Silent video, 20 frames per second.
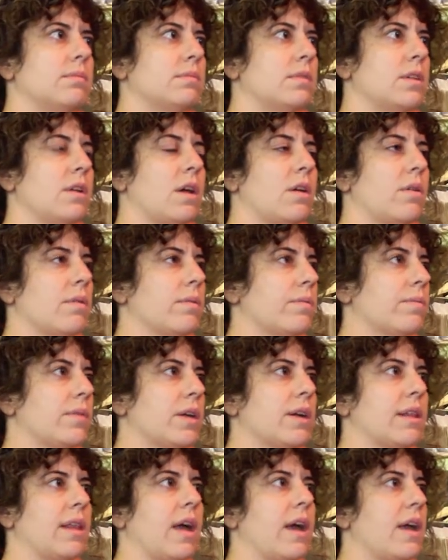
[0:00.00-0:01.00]
you know,
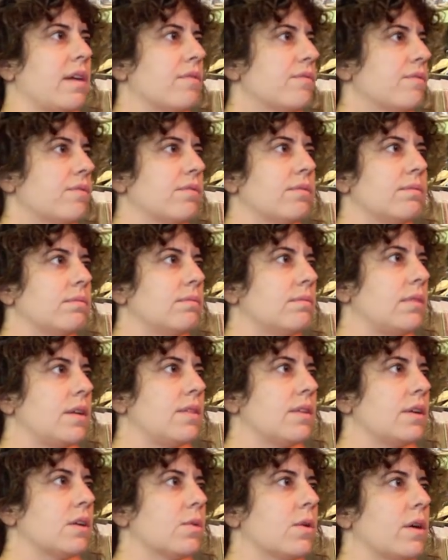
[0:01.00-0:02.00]
their life in
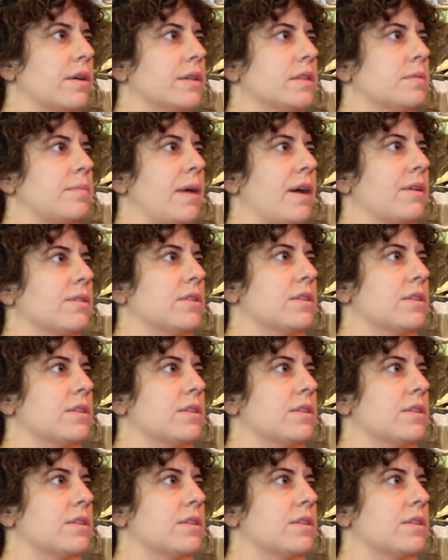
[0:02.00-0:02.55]
the New Orleans bounce